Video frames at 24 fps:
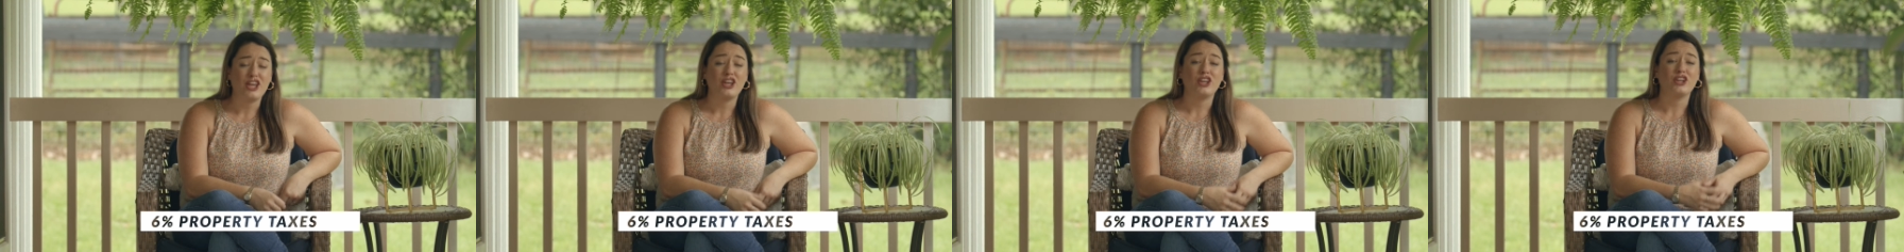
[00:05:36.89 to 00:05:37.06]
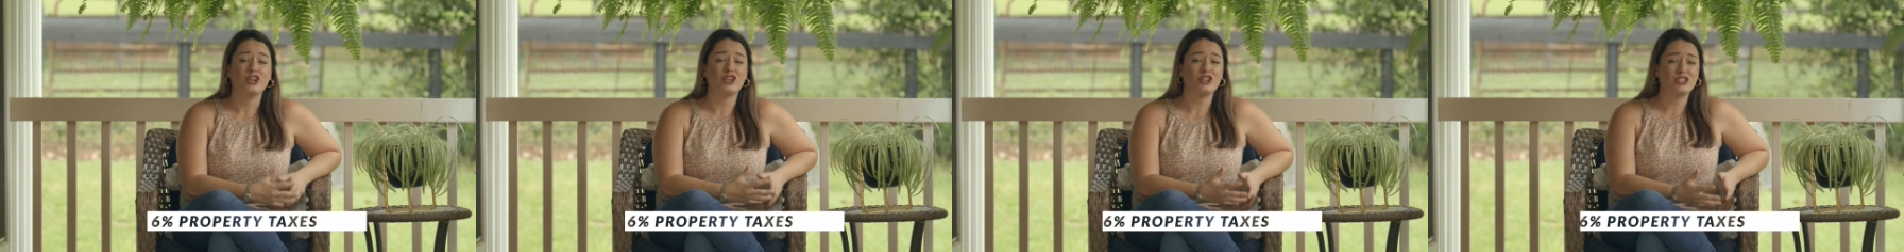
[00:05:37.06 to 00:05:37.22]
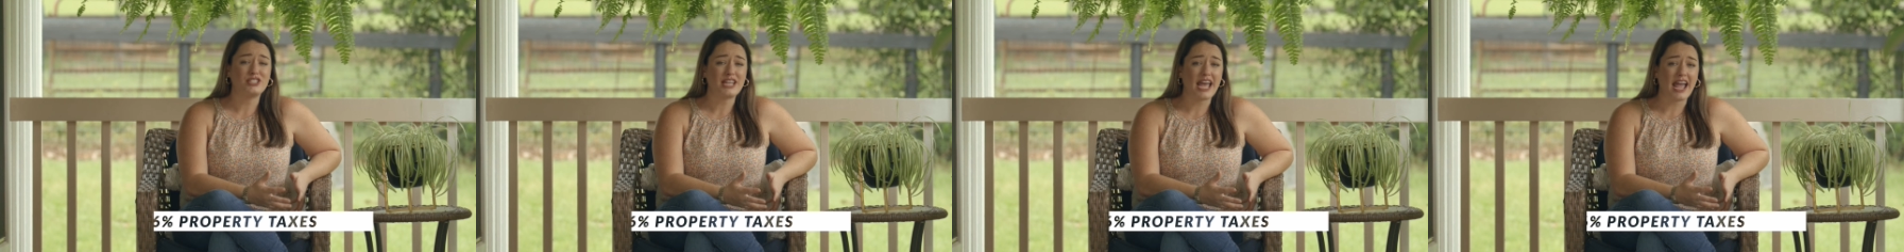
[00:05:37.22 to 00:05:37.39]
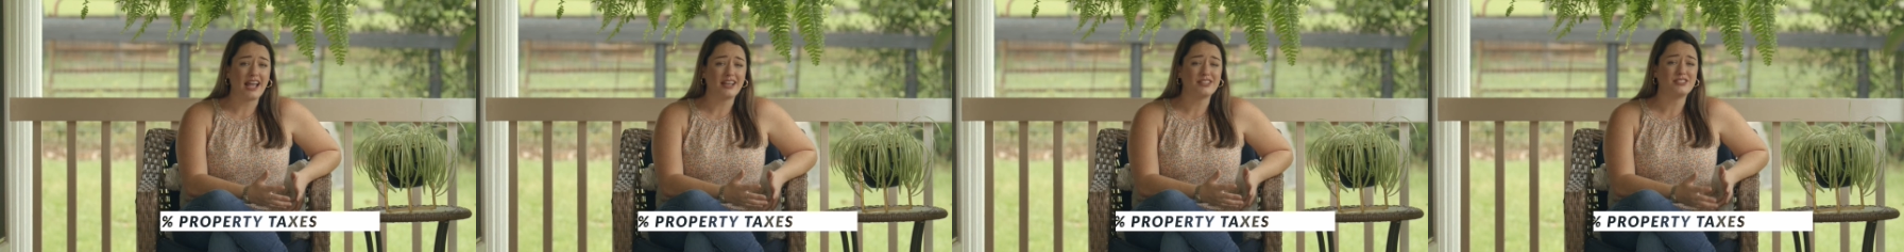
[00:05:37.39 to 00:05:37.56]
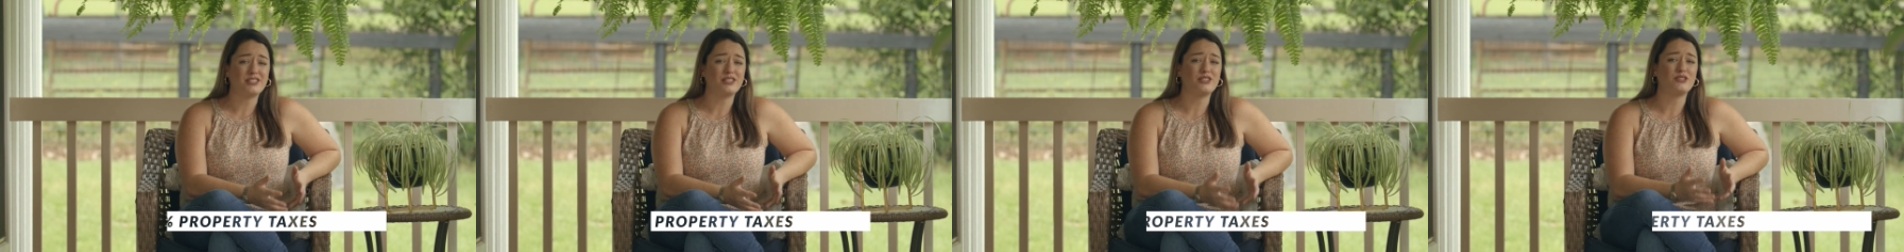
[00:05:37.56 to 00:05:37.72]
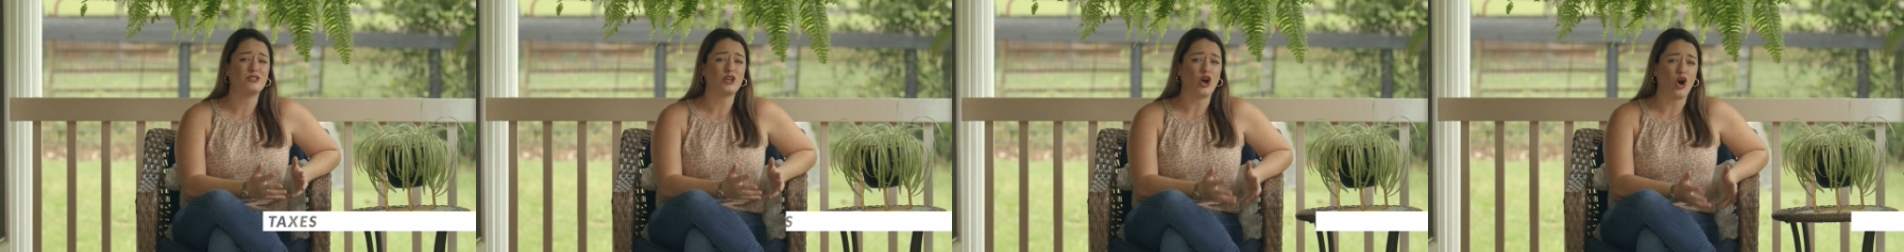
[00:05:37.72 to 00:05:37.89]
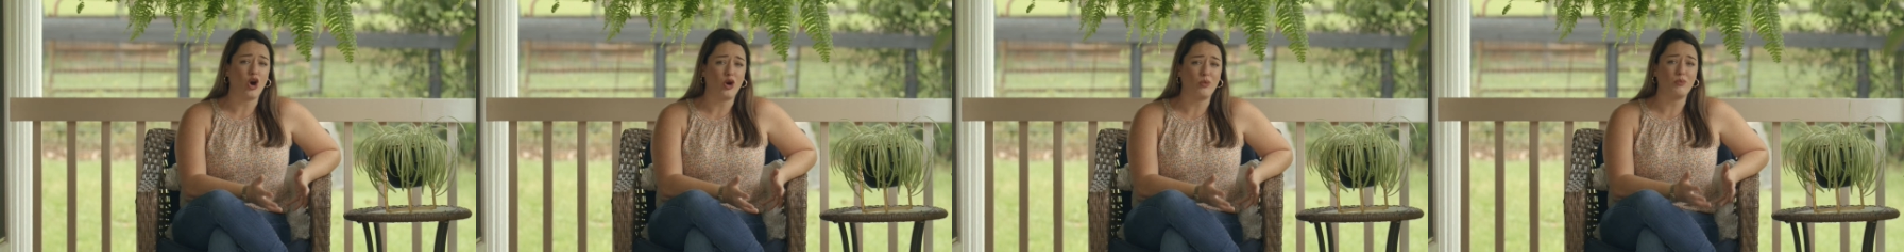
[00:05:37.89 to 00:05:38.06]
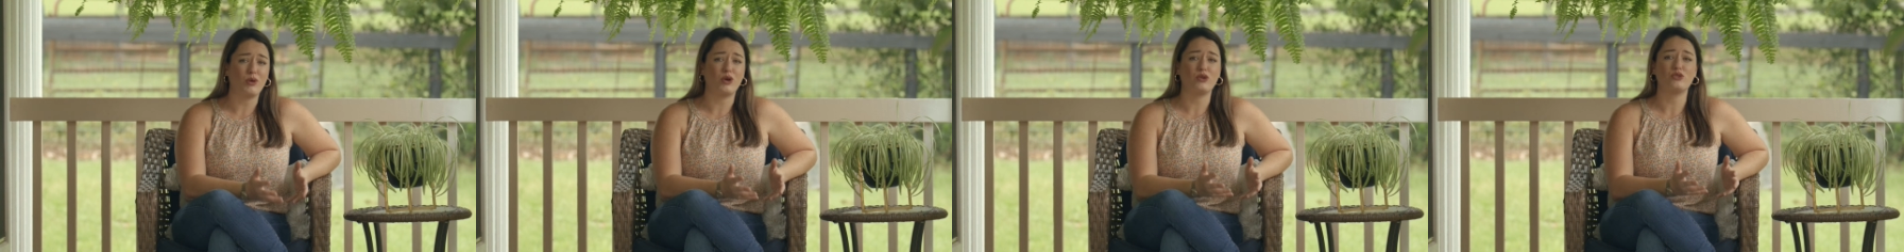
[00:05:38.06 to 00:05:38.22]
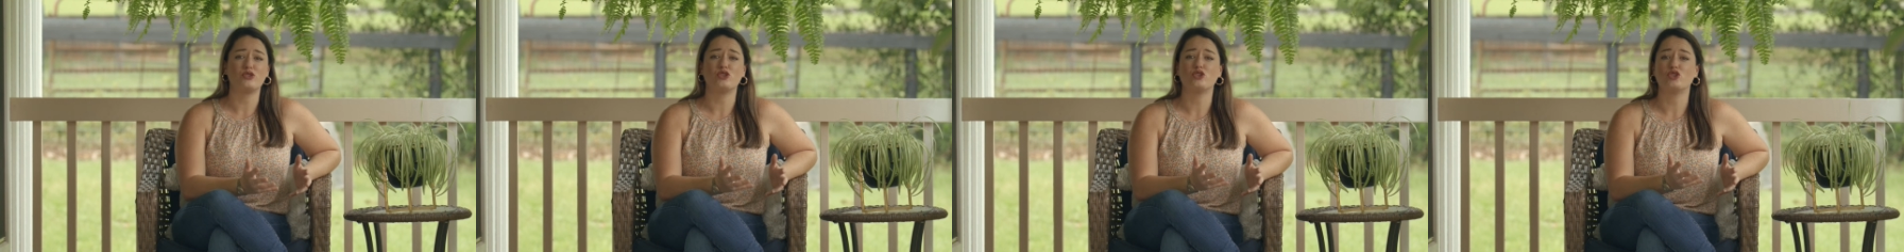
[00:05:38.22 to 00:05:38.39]
Your taxes
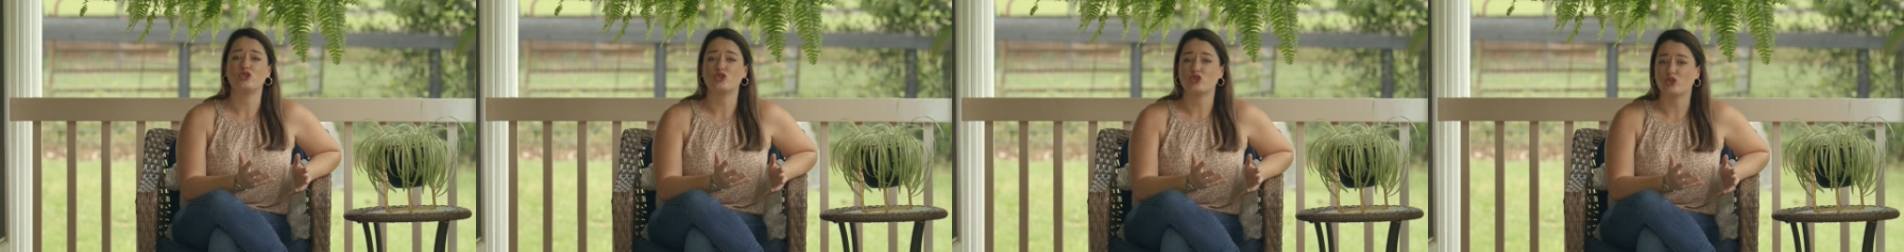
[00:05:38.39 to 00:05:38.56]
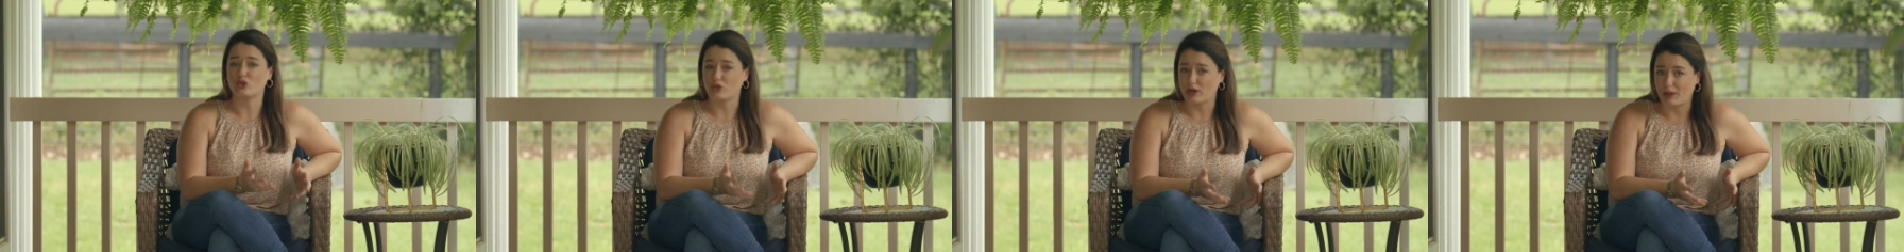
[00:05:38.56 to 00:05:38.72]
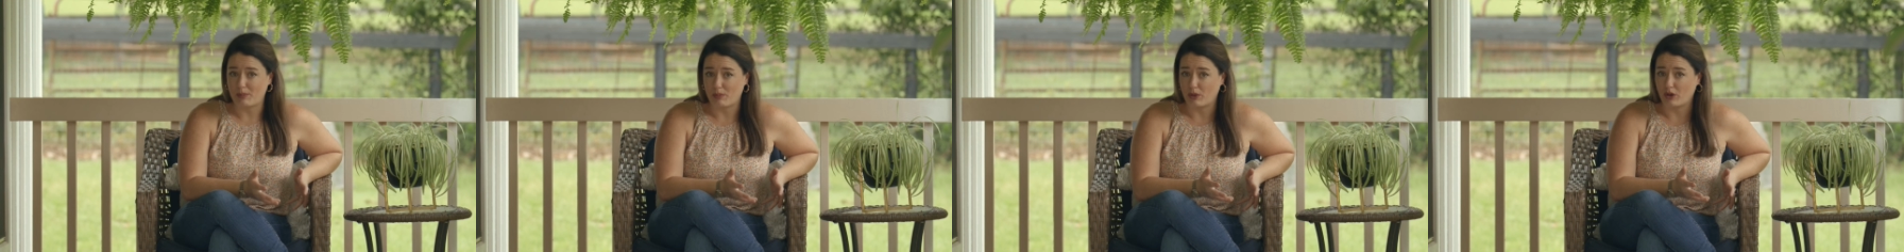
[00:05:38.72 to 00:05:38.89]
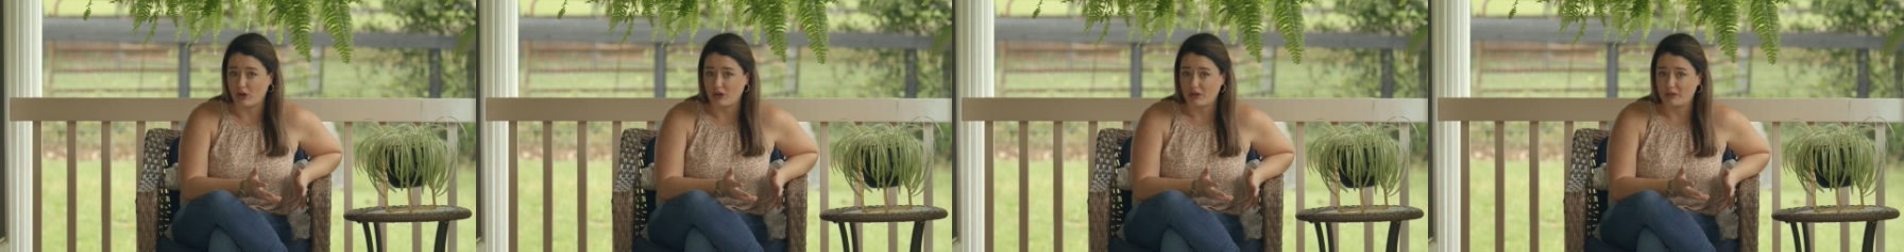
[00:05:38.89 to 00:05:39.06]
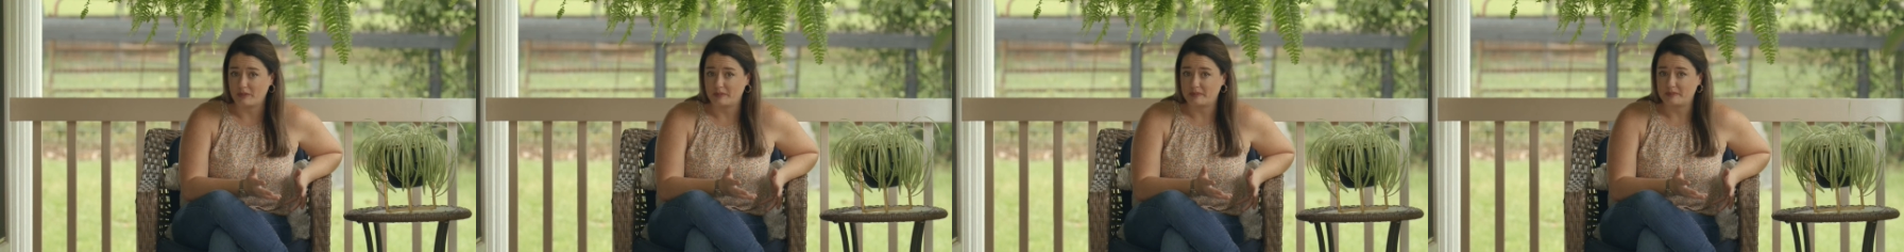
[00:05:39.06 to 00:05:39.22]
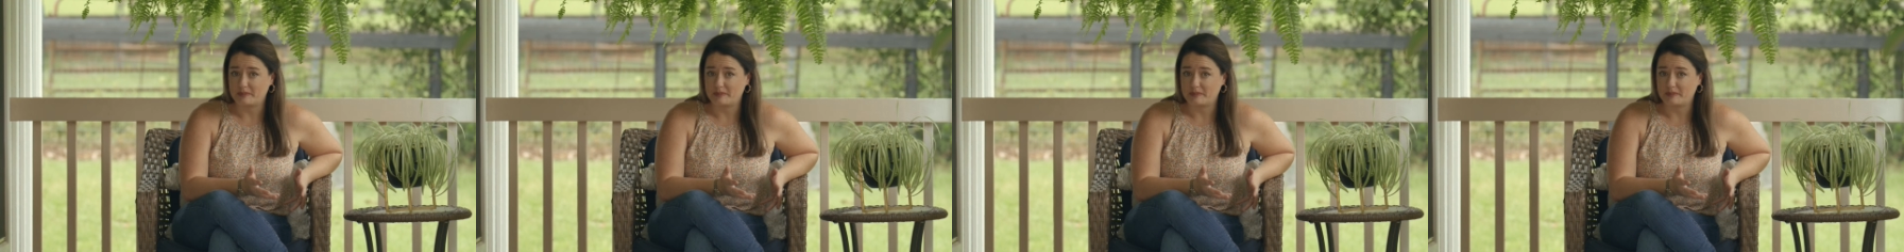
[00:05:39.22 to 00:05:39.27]
almost triple.